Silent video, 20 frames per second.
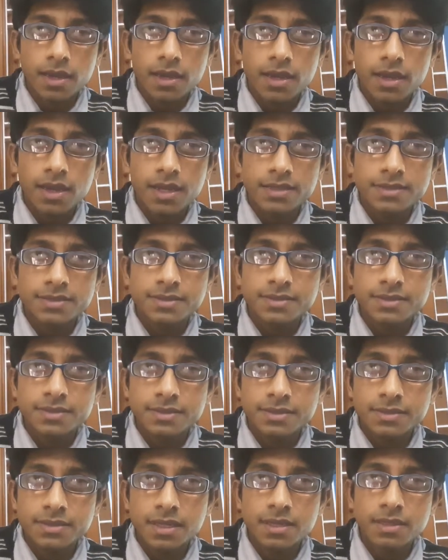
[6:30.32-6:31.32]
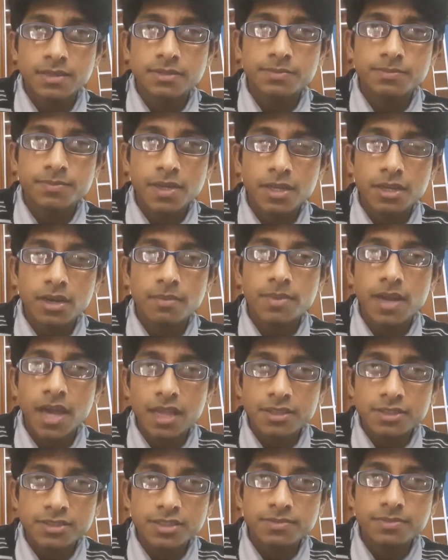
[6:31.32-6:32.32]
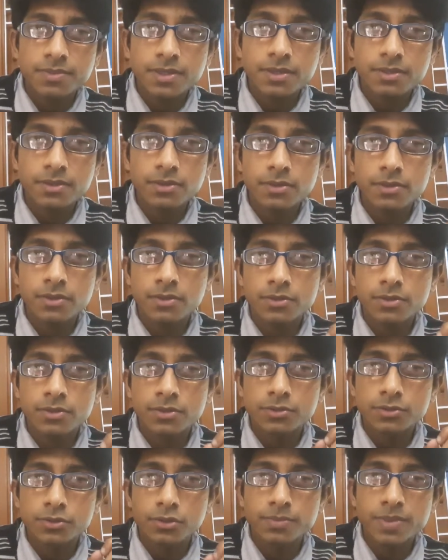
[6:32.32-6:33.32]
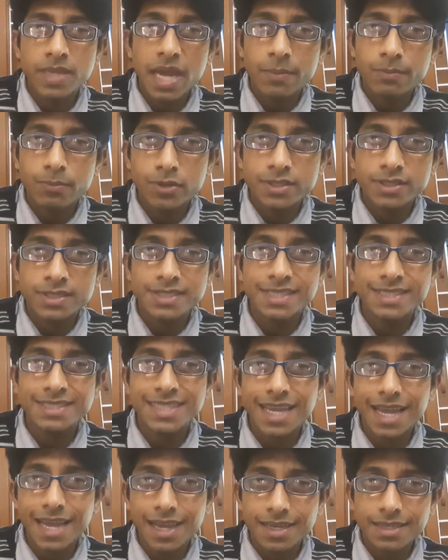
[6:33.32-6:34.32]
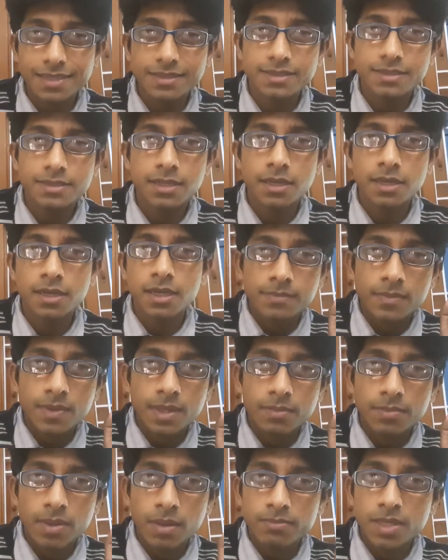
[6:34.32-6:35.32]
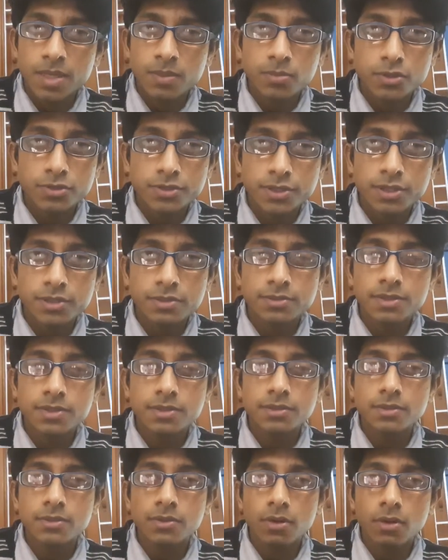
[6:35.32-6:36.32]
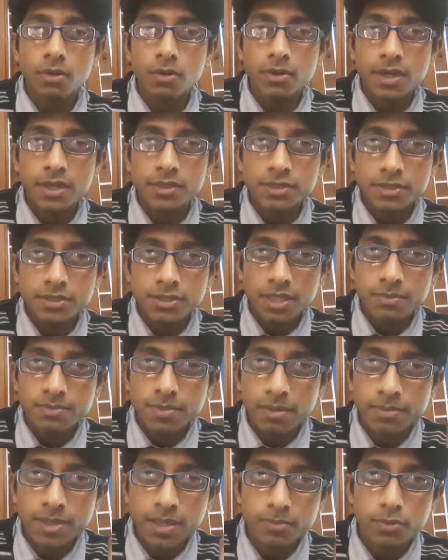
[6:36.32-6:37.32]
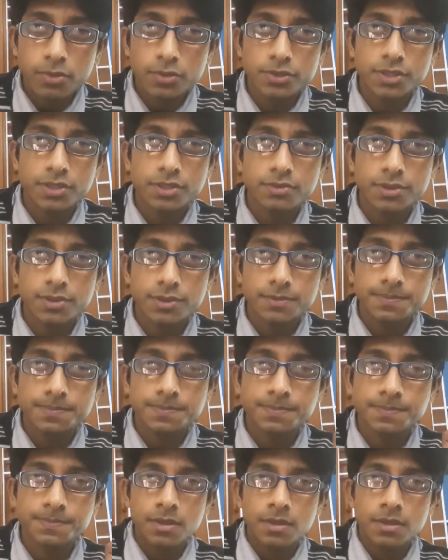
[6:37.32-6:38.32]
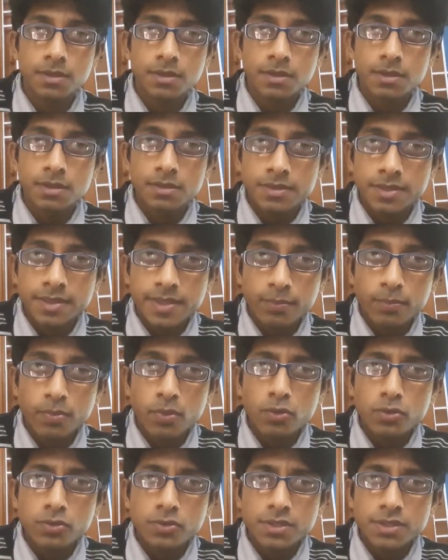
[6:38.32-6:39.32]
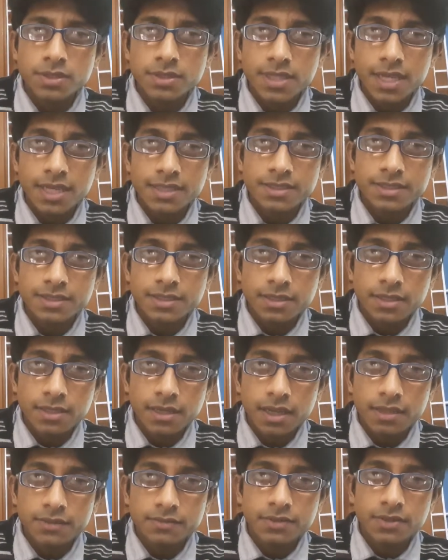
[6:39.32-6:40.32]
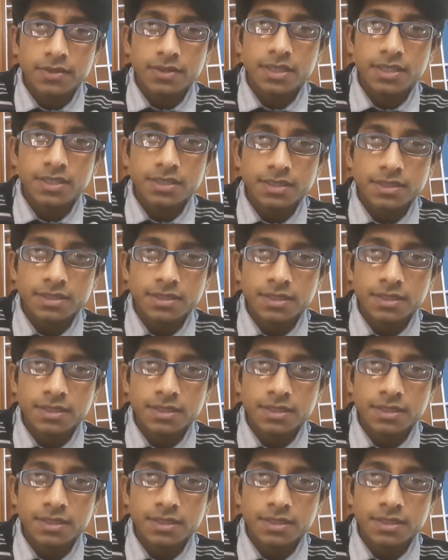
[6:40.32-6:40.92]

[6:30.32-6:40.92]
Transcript: and thus become eligible to be appointed as public prosecutor or additional public prosecutor. Suppose that advocate